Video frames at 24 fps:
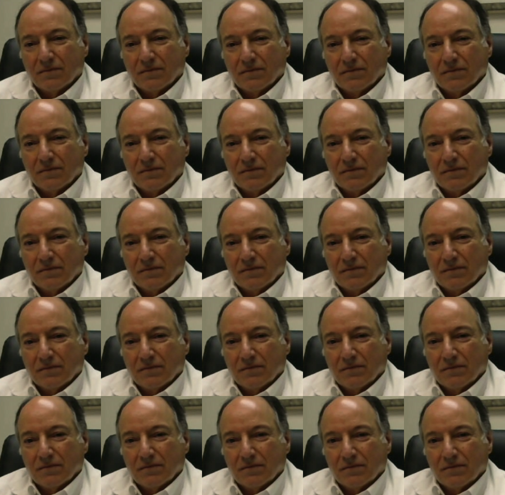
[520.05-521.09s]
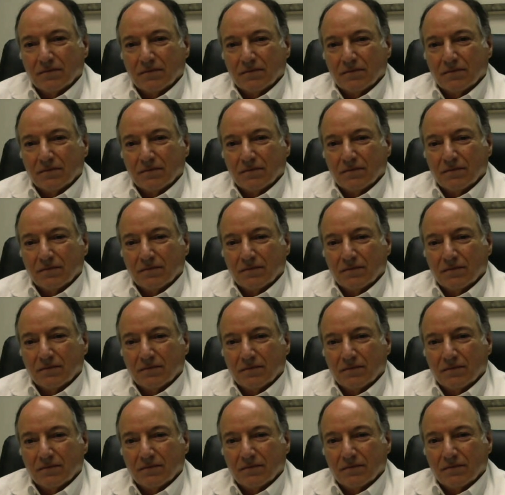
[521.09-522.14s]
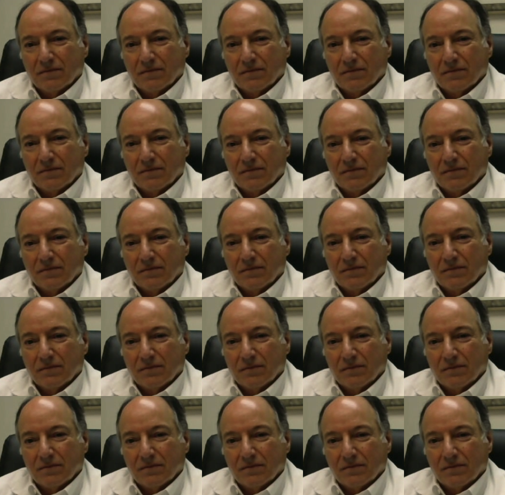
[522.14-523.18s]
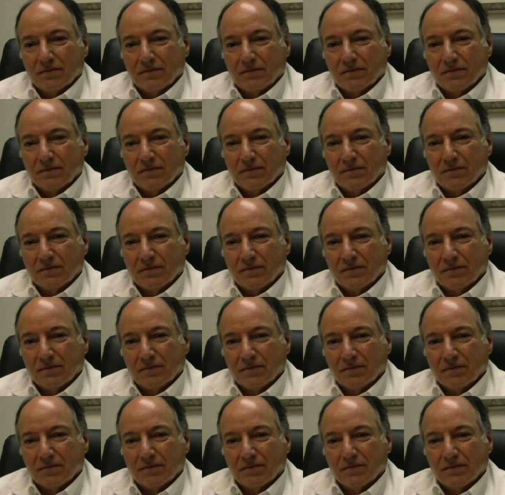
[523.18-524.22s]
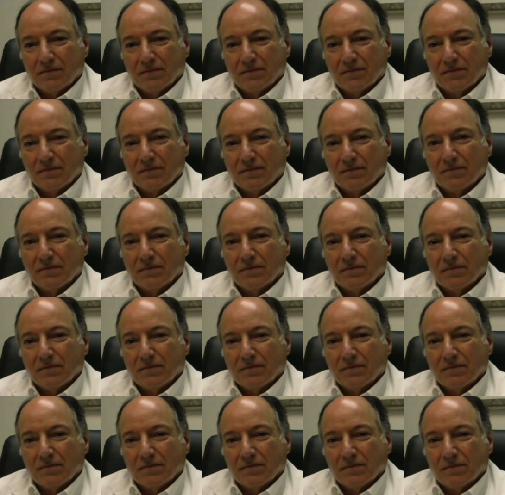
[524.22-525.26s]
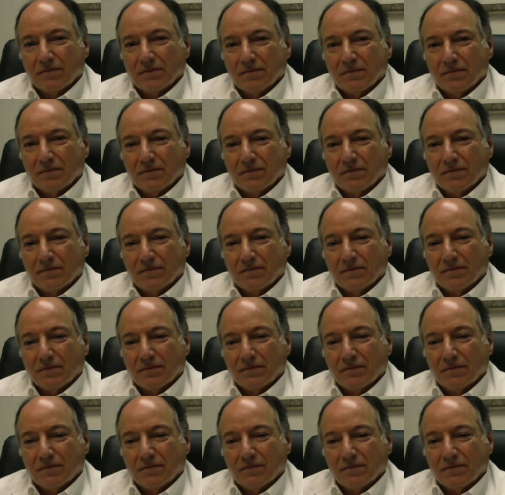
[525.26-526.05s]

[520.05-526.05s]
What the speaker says: This person isn't speaking.